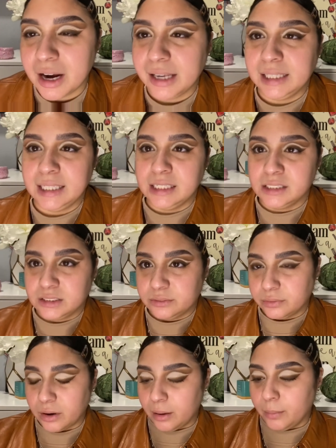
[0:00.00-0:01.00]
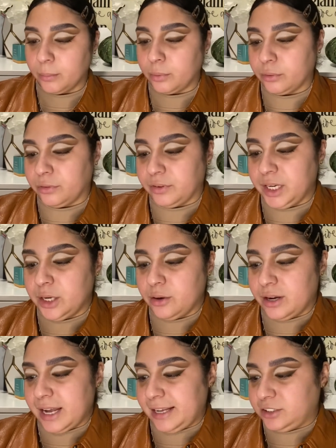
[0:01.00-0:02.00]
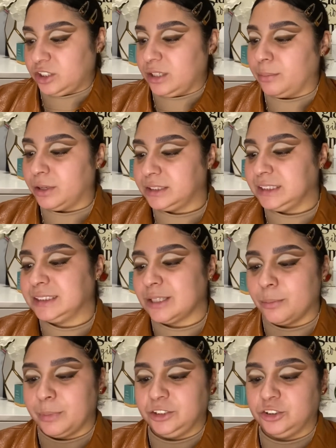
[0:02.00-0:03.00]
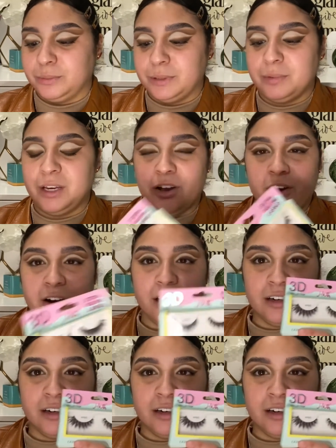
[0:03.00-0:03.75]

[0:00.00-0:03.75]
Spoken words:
these from Puerto Rico. I actually bought these on my trip to PR.